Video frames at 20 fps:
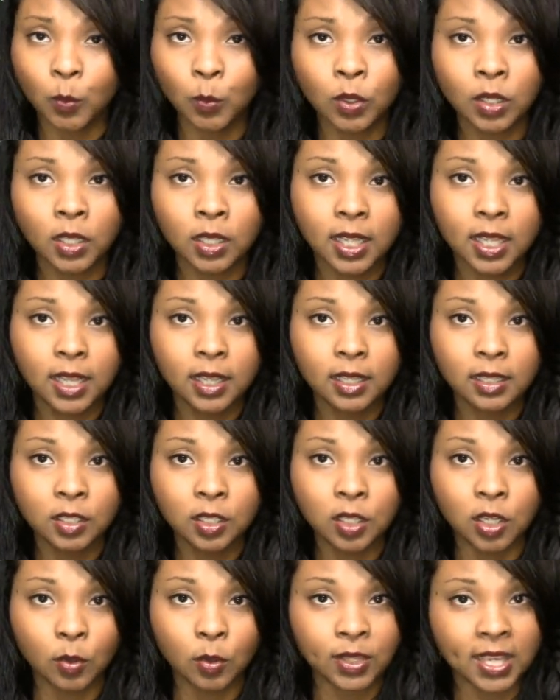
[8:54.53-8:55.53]
will,
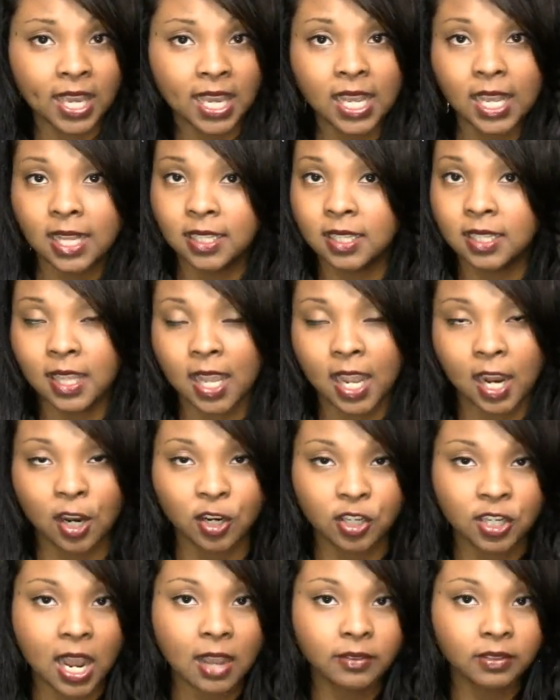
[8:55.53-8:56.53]
you know, get into the
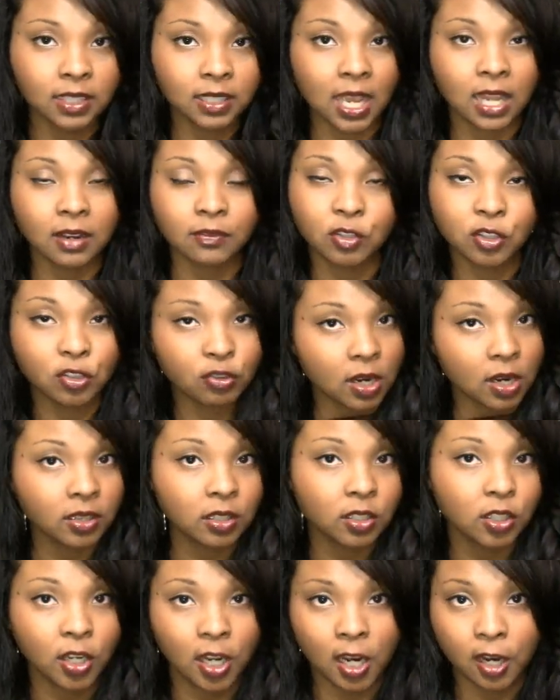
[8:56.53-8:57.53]
hair shaft and kind of
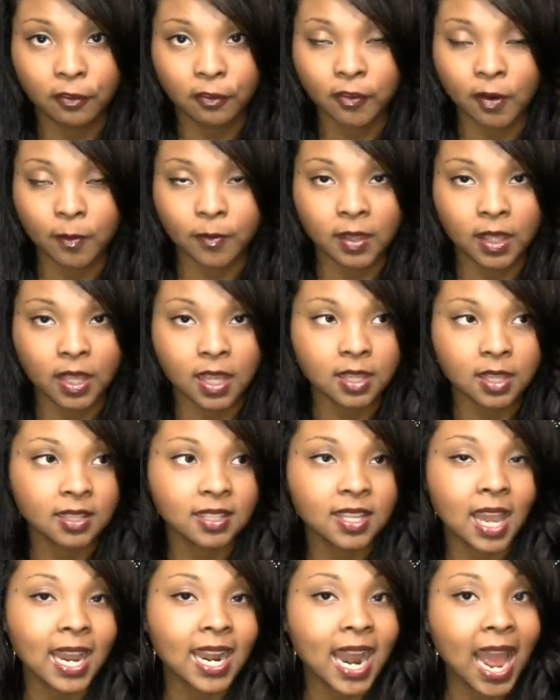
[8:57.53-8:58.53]
strengthen your hair from the
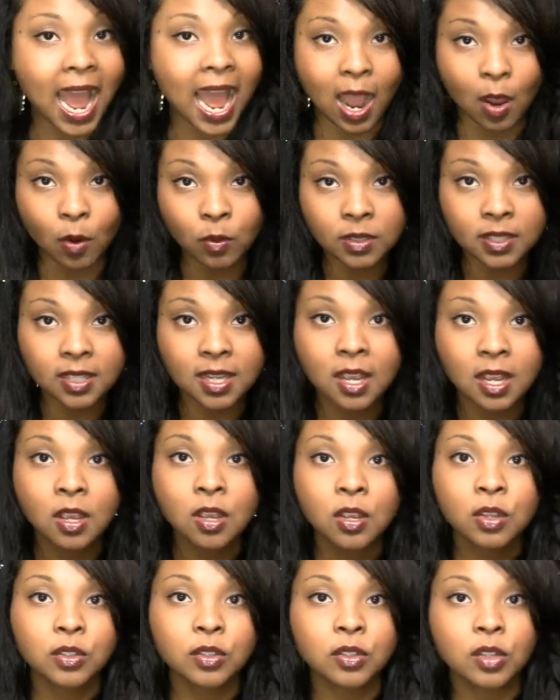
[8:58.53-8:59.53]
inside out.
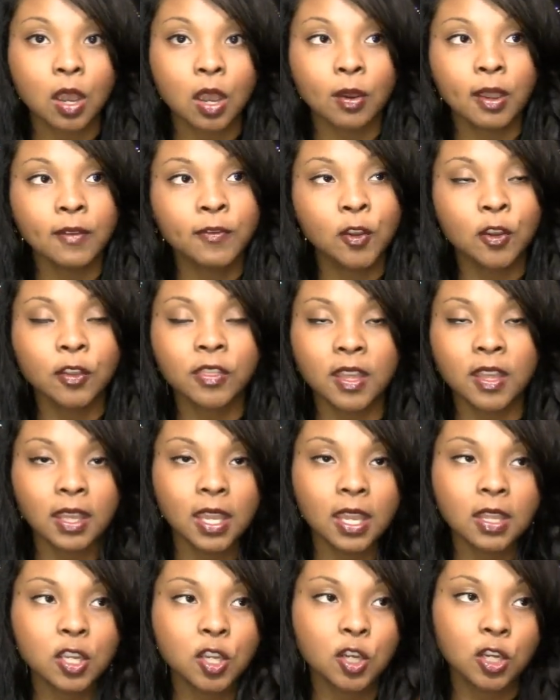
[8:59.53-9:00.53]
So if you're
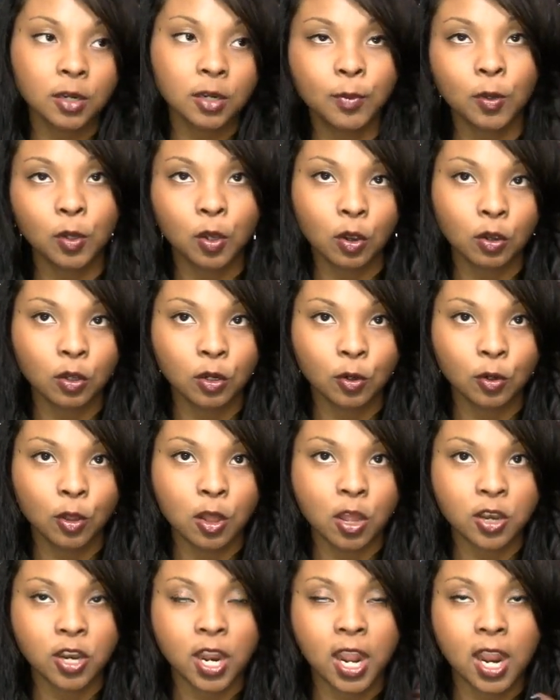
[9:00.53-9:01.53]
thinking that you're going to put coconut oil
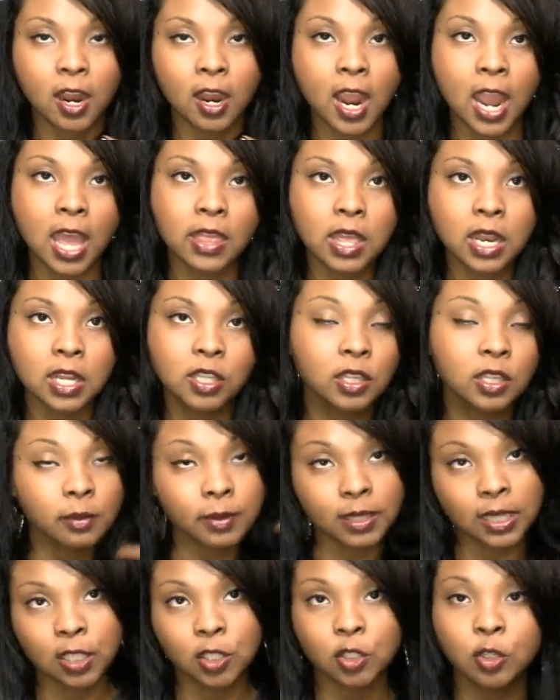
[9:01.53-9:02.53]
on your hair and then it's going
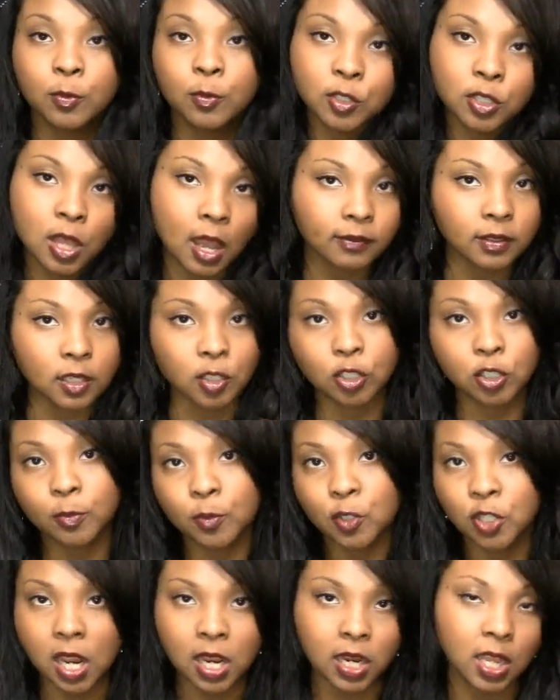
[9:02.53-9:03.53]
to be like super soft and
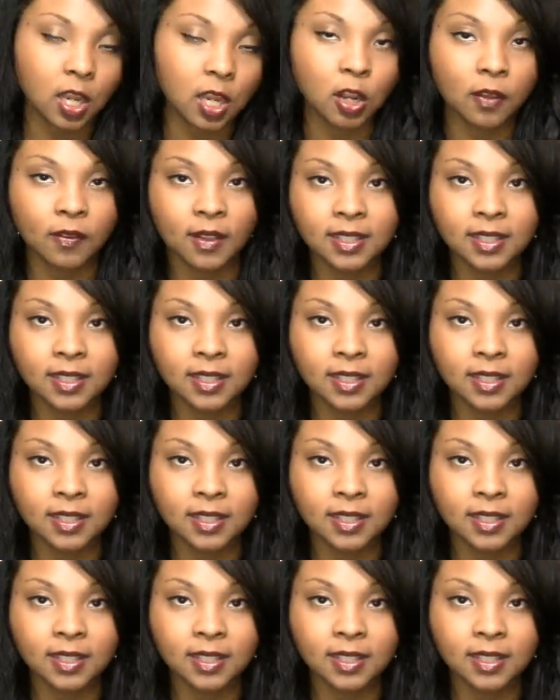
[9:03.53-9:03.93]
super shiny and all